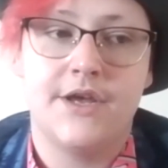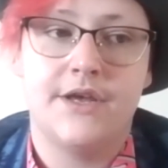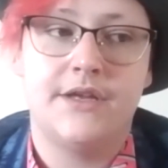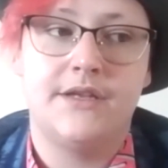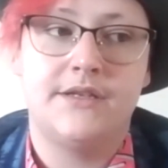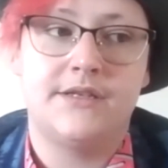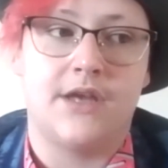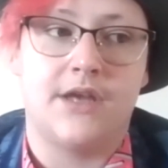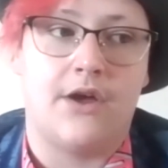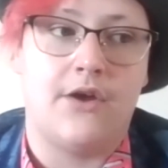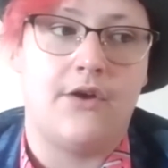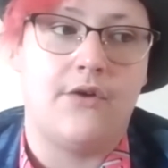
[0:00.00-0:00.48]

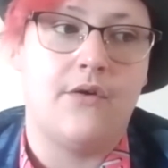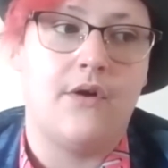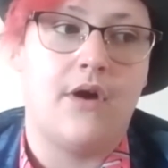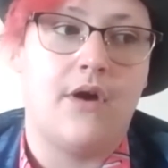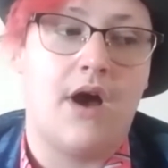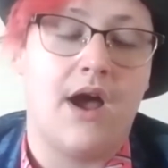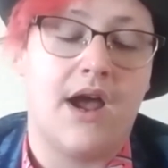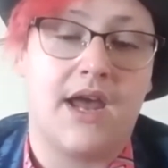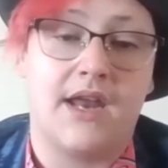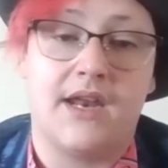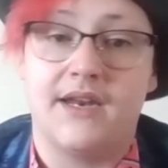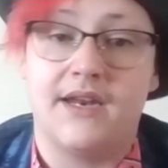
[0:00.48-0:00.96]
So
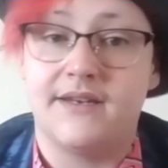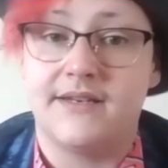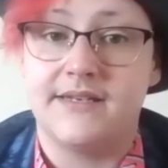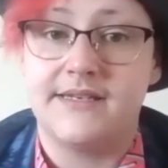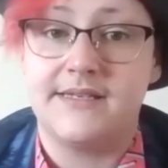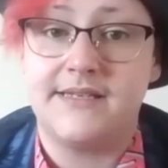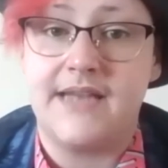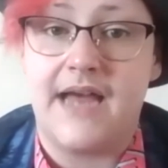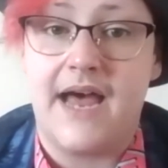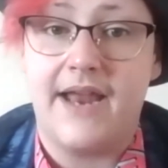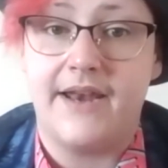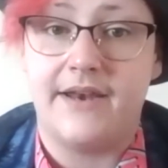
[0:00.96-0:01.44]
I can
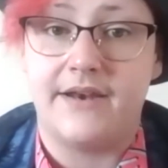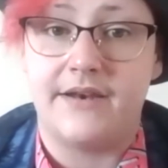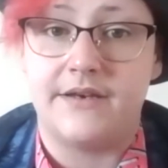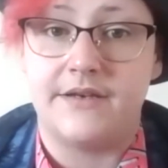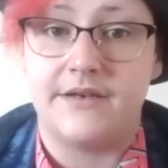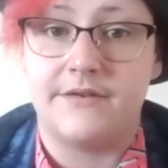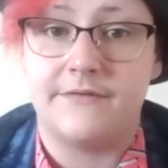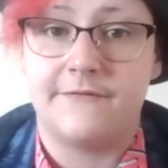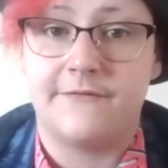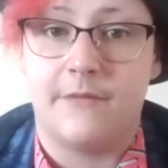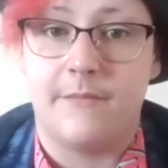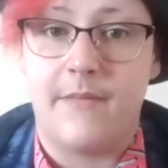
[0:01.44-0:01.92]

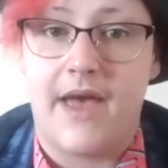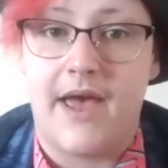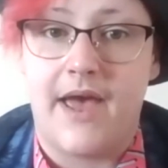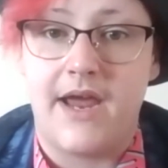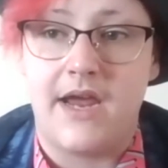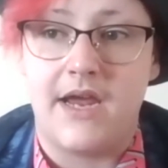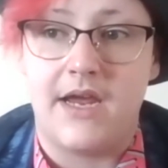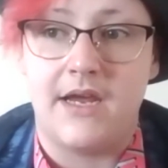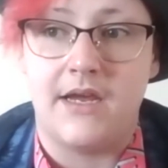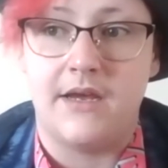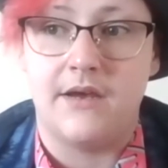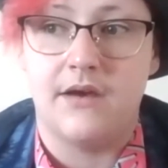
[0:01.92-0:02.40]
understand from
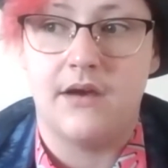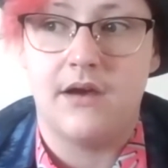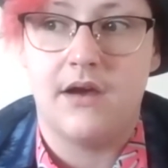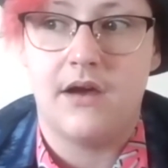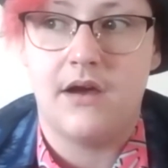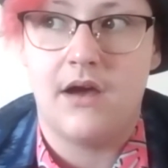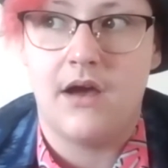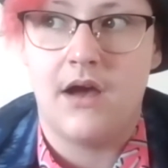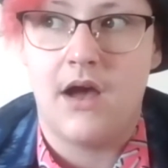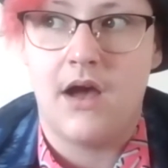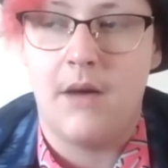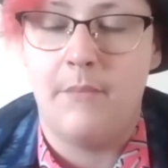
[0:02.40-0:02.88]
a
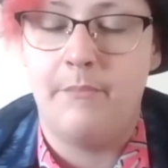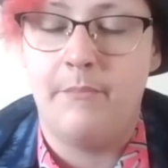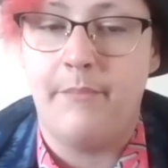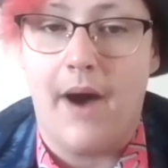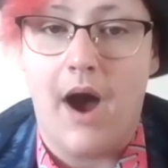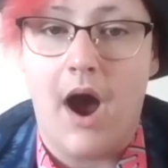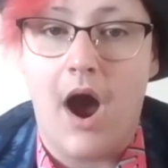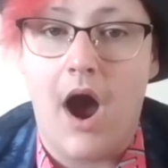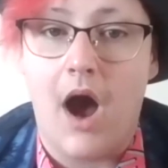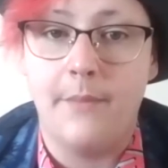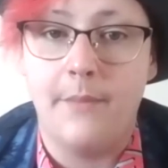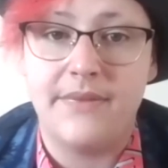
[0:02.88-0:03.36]

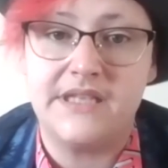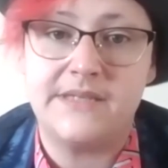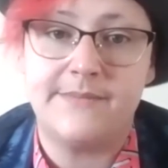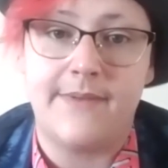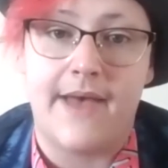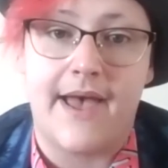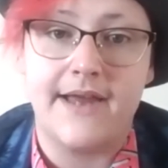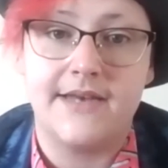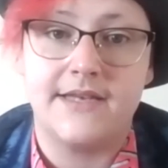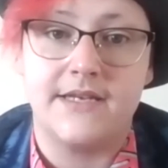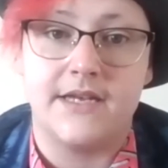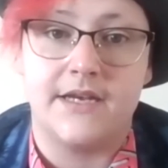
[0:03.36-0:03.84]
bar
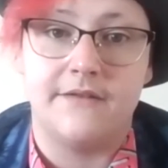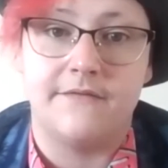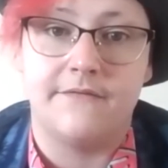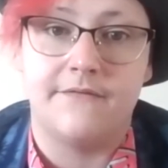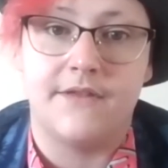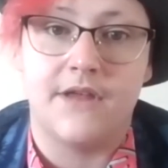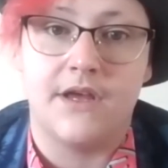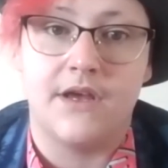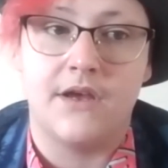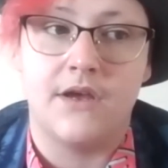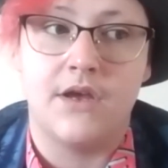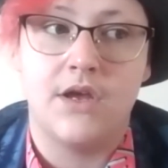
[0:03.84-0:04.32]
perspective
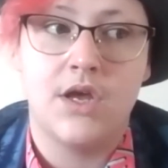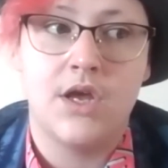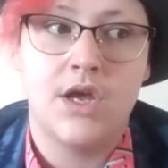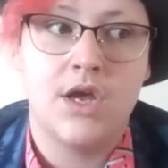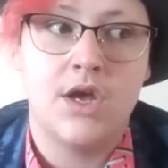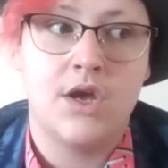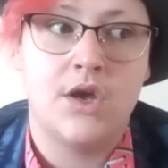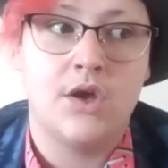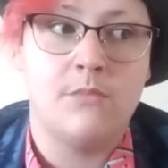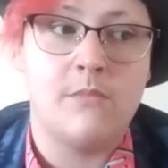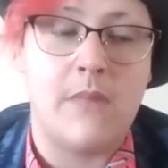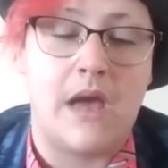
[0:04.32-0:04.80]
that
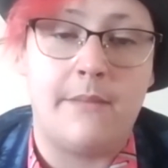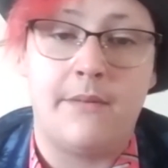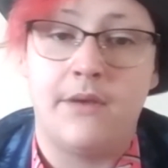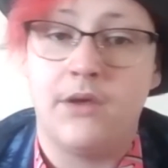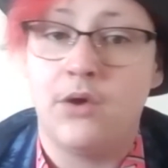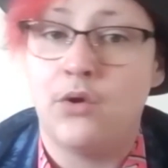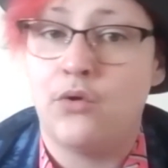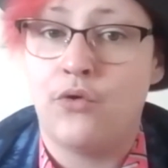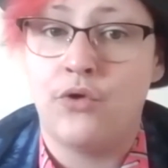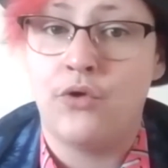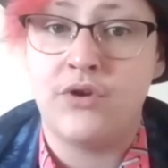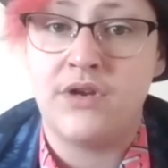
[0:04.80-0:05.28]
maybe
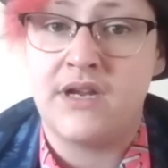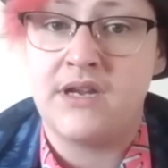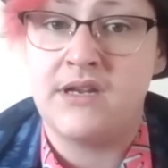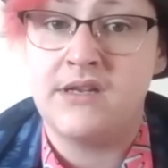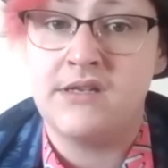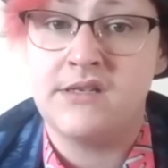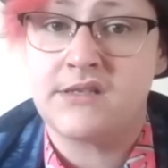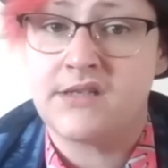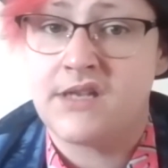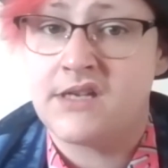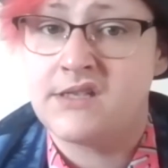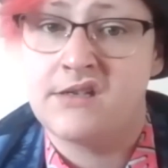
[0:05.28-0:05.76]
your
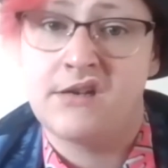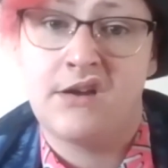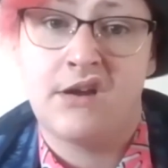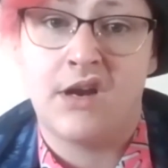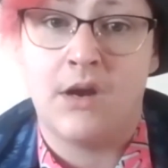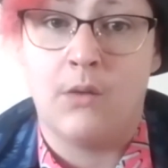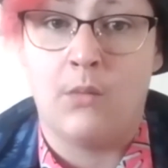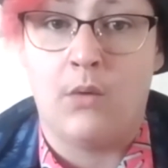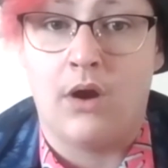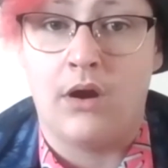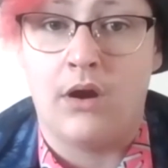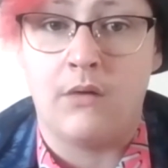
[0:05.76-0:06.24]
audience isn't going
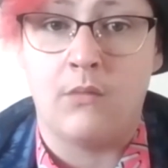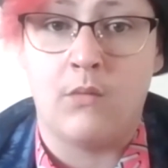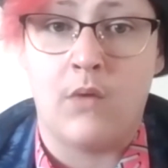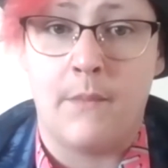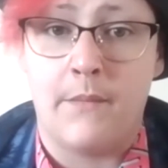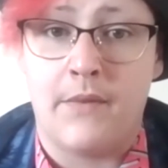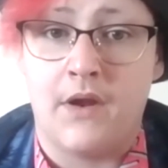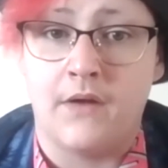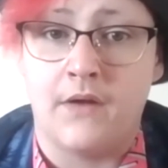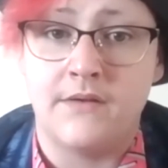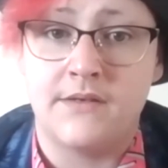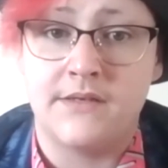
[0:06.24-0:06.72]
to want
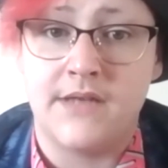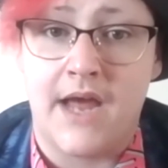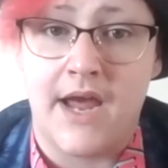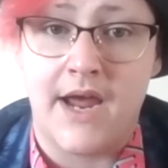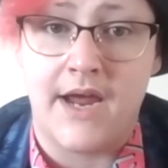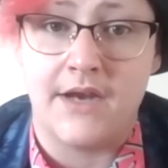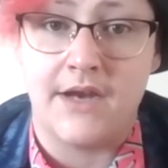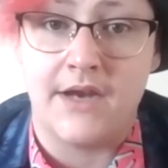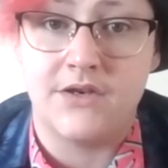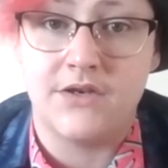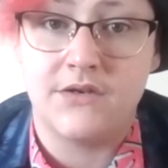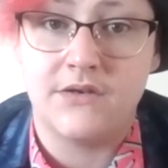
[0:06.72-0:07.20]
women on
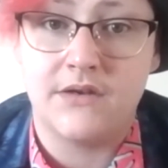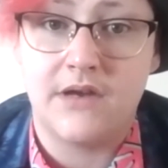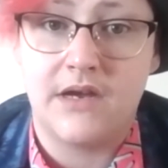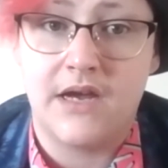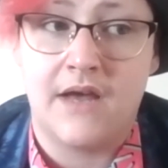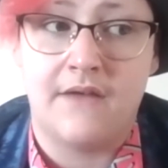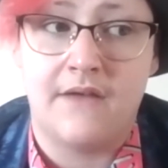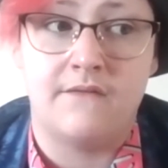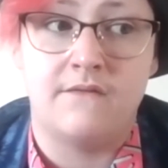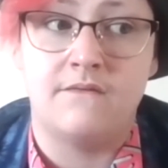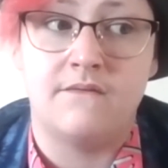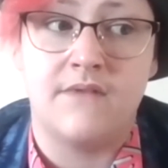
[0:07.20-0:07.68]
stage,
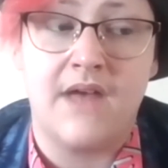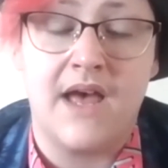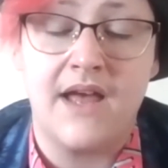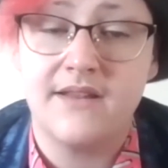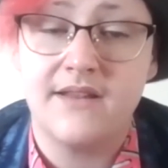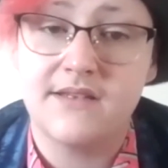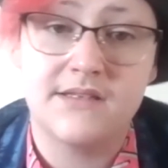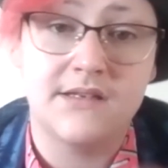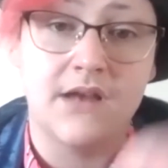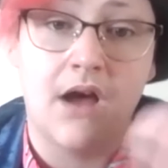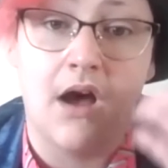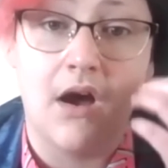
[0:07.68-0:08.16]
and
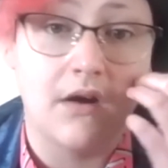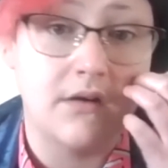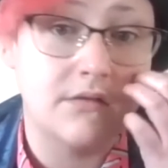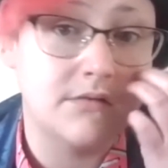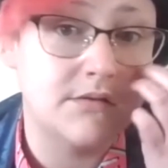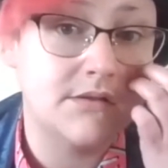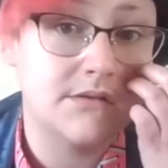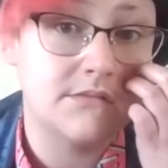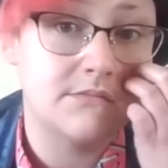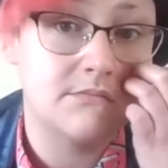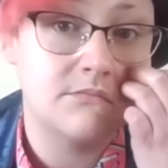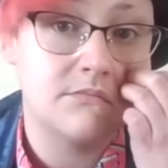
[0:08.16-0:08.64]
that
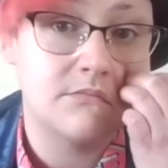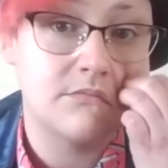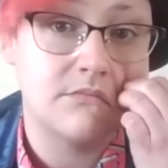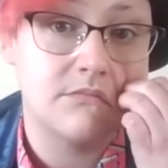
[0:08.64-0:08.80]
sucks.